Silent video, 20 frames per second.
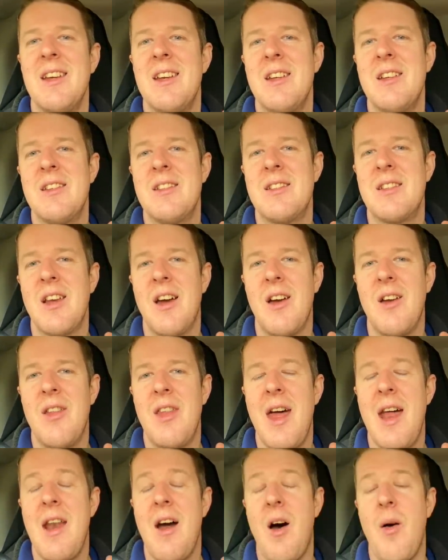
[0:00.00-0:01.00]
So
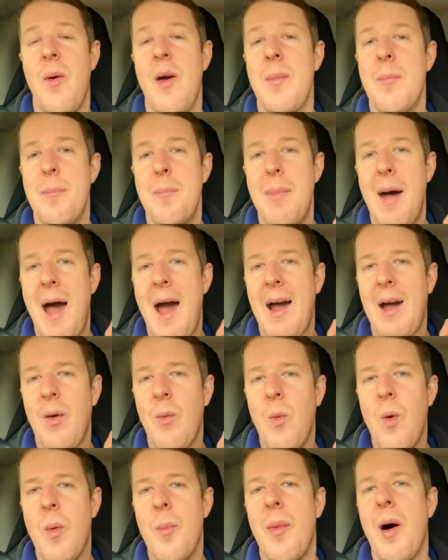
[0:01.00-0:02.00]
then I went back
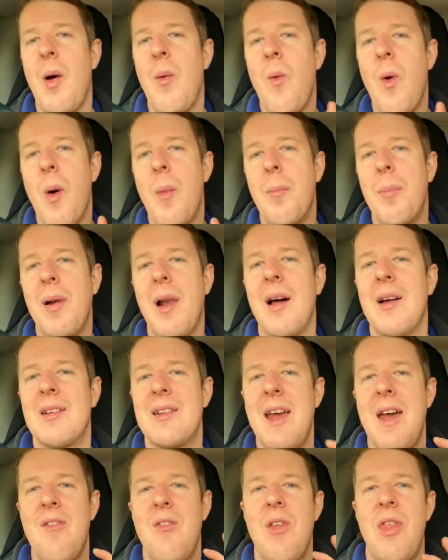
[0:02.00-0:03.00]
one by one, plugged
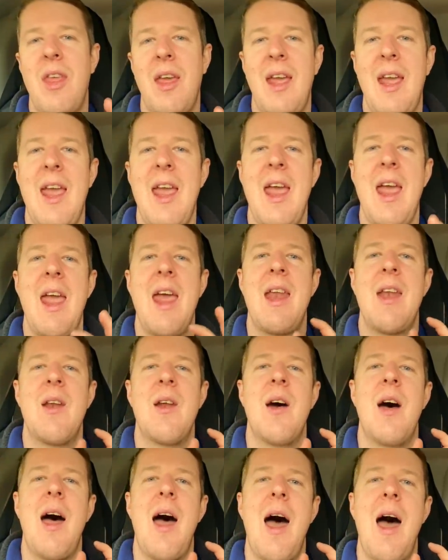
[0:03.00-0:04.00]
everything in,
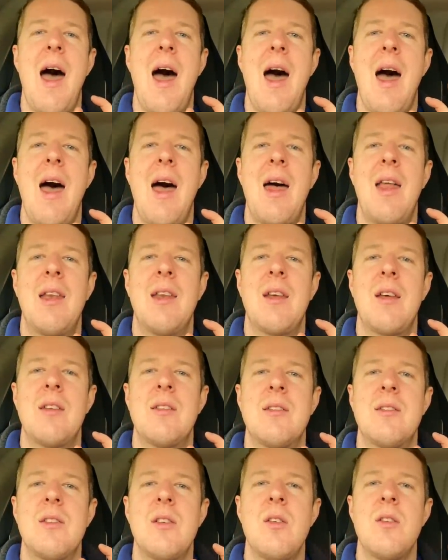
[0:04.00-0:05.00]
and as
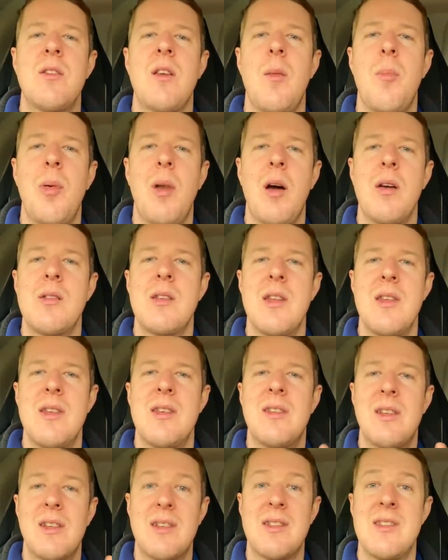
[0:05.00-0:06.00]
soon as I plugged in
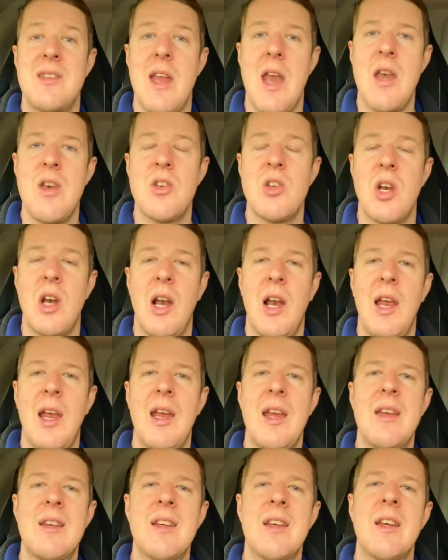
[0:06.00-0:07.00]
this extension
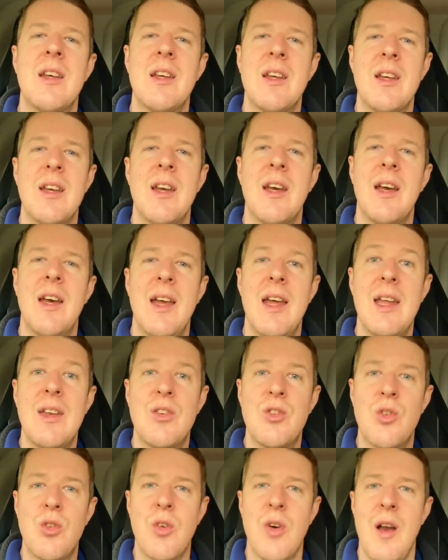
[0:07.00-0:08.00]
lead, it
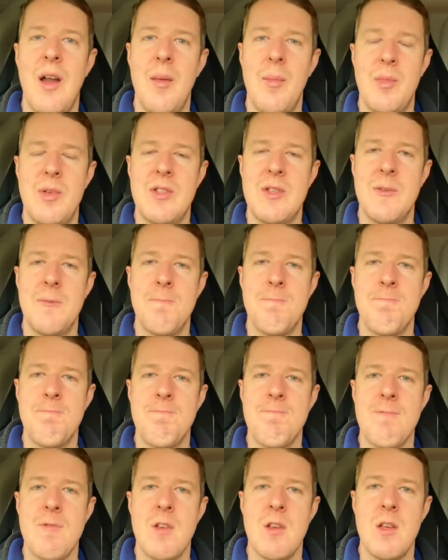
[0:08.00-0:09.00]
tripped
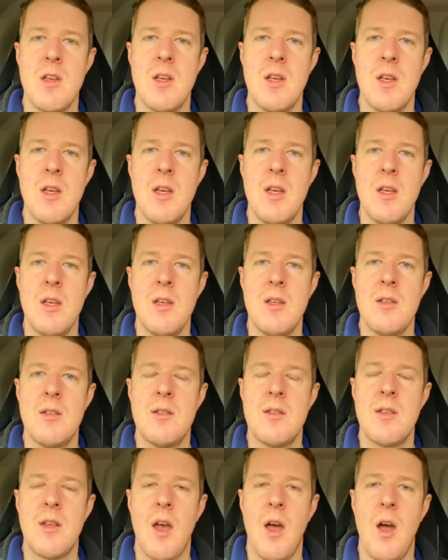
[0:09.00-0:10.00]

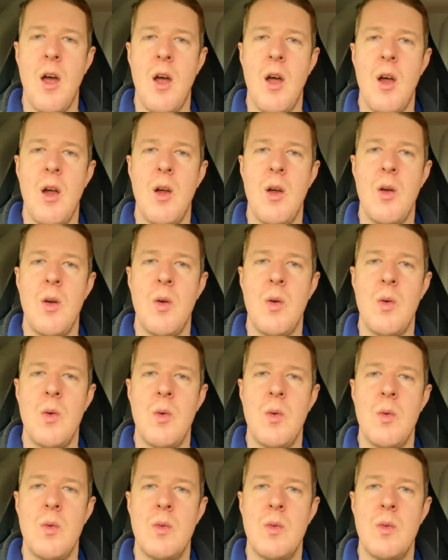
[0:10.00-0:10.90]
so